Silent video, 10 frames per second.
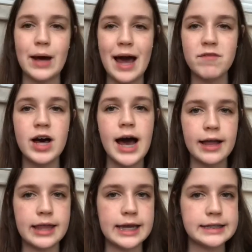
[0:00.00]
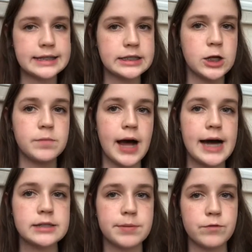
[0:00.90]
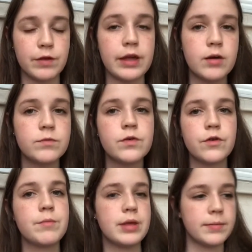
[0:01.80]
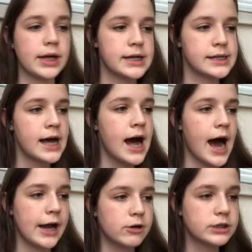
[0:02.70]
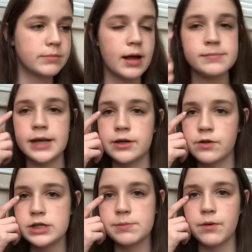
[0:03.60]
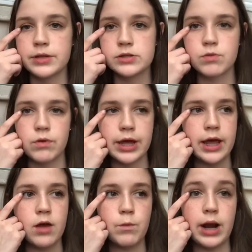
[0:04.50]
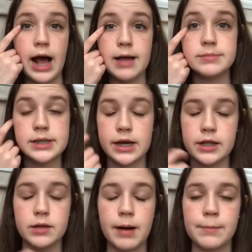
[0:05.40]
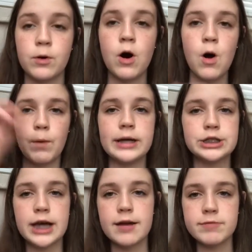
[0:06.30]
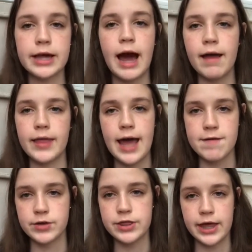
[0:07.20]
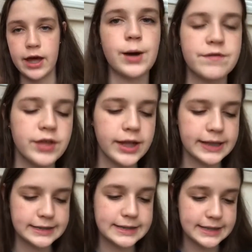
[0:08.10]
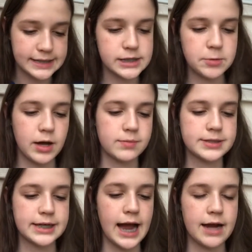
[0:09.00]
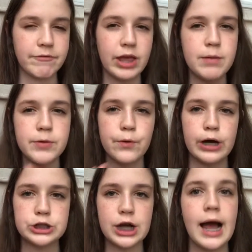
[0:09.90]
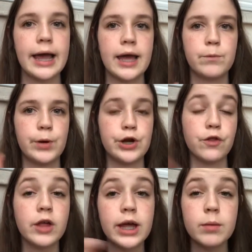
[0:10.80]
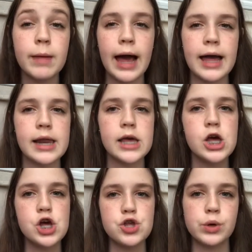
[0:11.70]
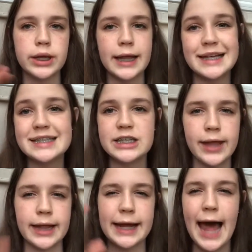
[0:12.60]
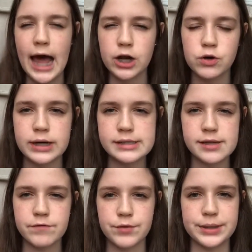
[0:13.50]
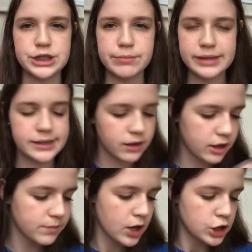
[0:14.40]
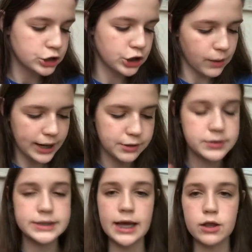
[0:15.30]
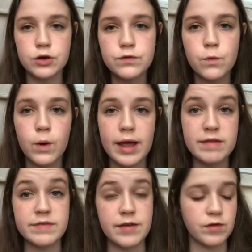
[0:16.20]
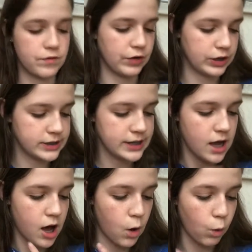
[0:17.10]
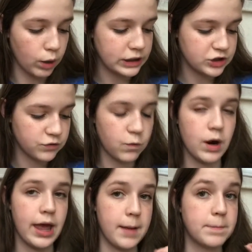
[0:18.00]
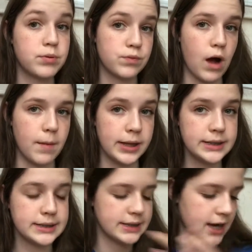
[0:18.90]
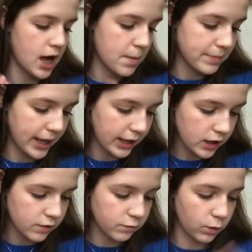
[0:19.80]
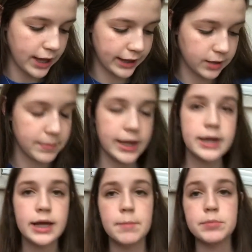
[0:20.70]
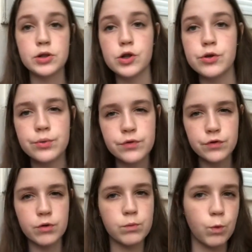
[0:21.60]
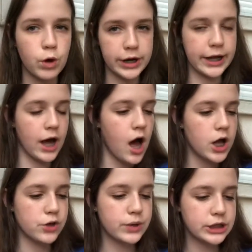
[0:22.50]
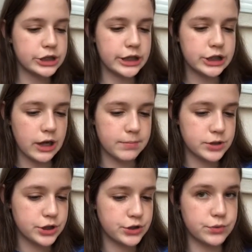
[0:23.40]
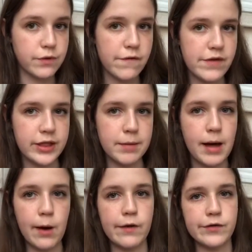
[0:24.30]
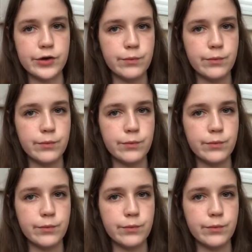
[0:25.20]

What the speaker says: I have a highlighting system that has been really helpful for me, because I know sometimes I do this both in school and when I am studying the Bible, where I just kind of highlight everything. I feel this system helps to kind of keep you on track, and when you're looking back at it, you can see and categorize the information basically. So I use yellow for a favorite verse, orange for a promise, pink for a command, and blue for warning. You can change it up to fit them however you